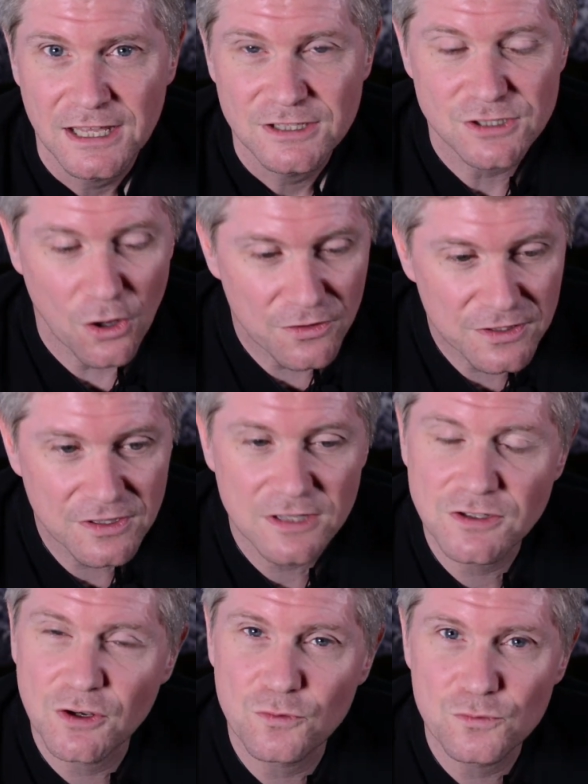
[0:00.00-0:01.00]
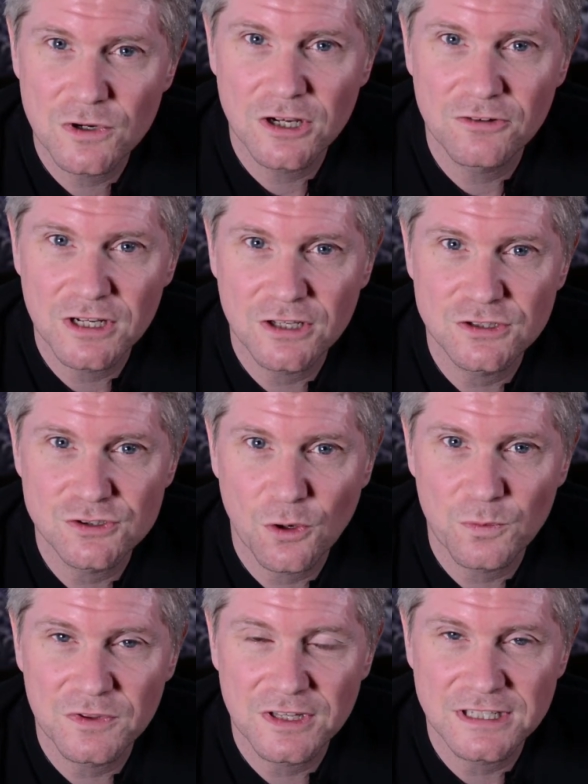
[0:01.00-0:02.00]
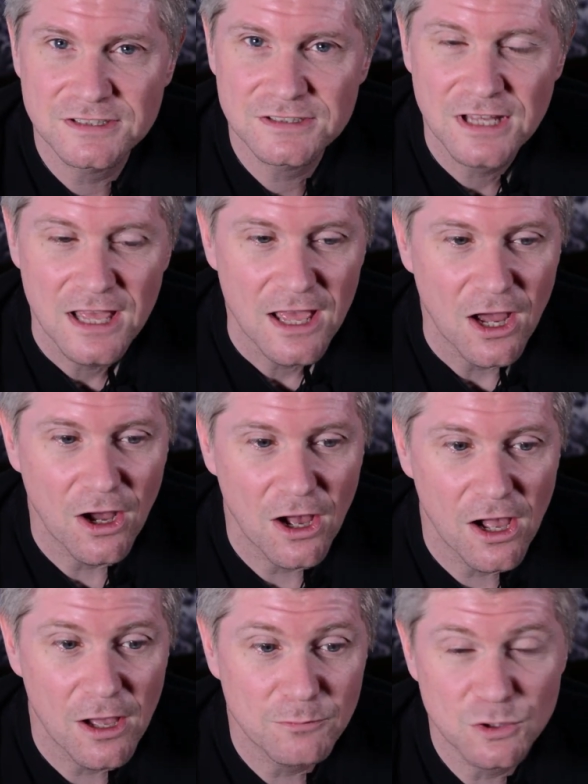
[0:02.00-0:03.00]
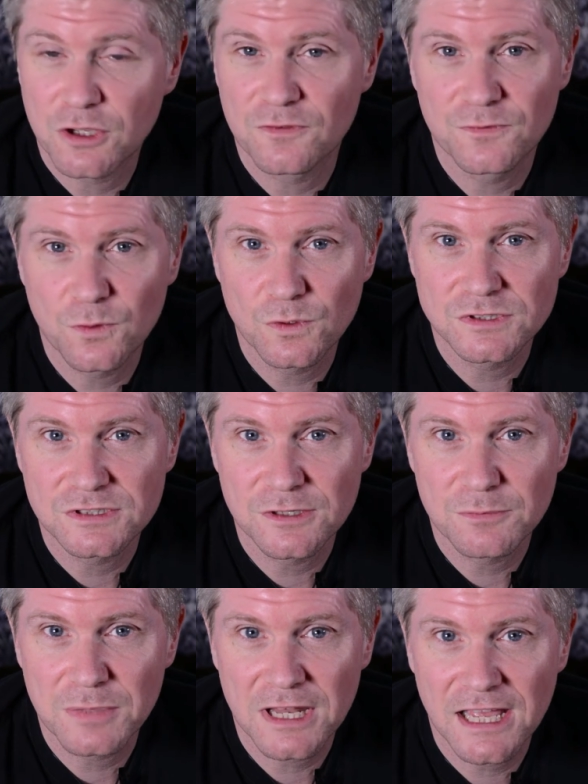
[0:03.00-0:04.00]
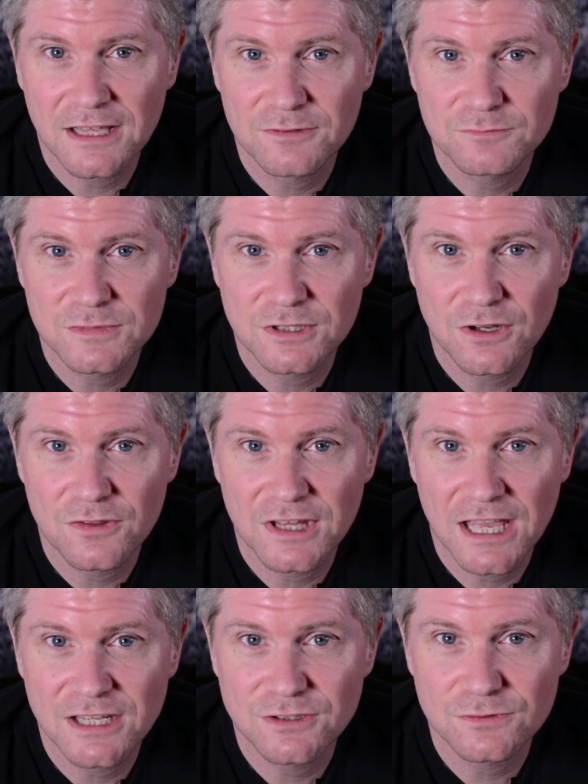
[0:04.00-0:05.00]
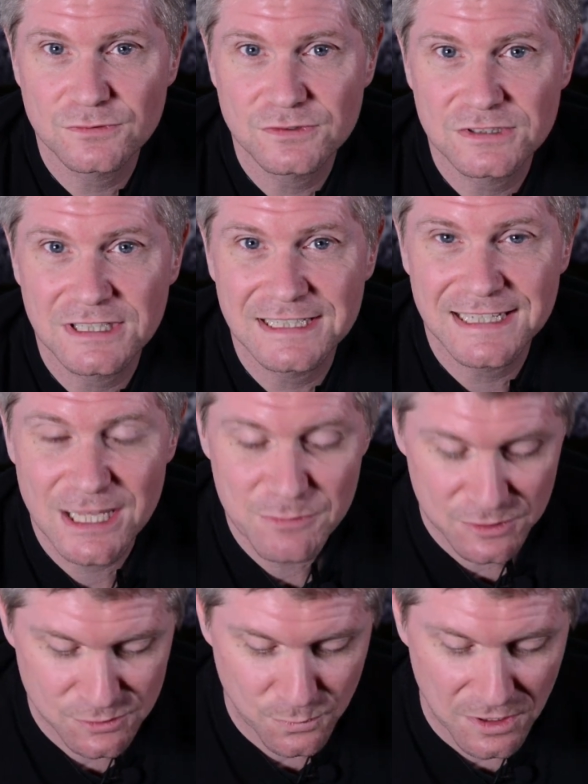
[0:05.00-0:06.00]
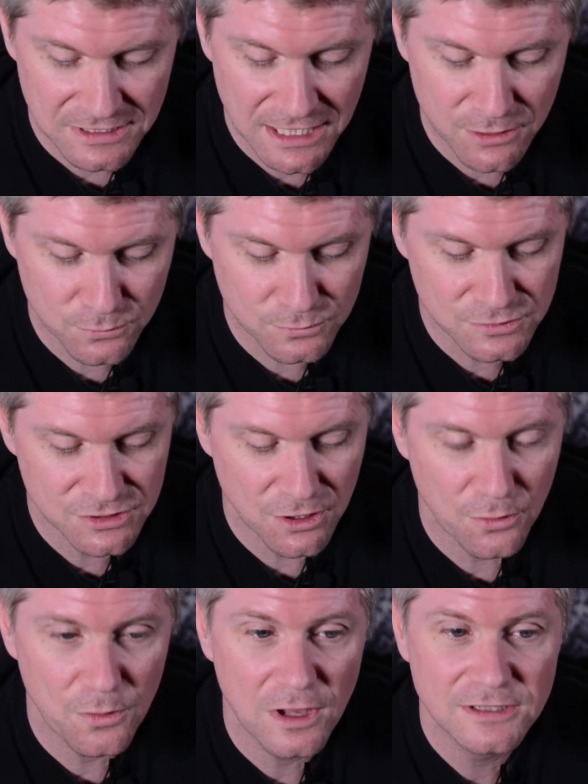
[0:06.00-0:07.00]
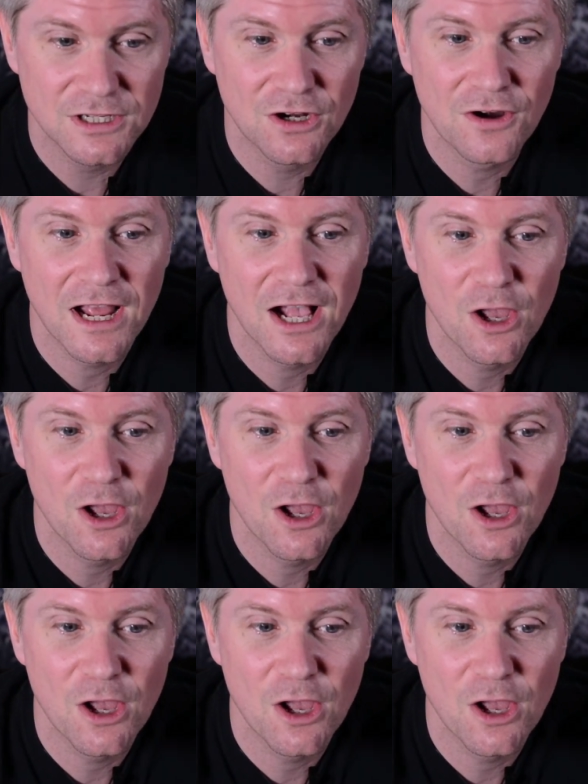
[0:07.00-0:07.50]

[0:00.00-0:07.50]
So I think they've done a really good job with this. Looking forward to playing, you know, the Angels and Demons one, and also to crack